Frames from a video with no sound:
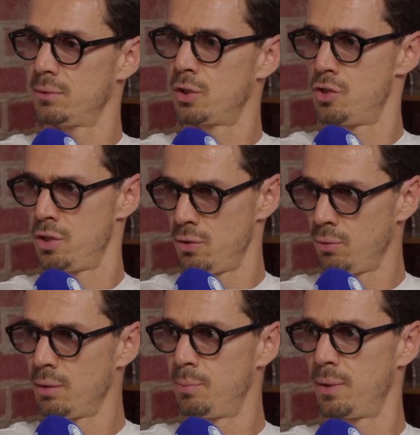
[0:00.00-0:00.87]

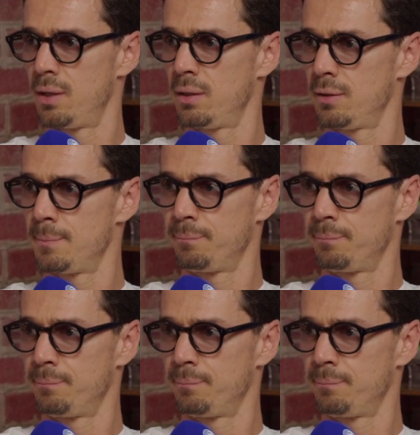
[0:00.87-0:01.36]
continuing playing.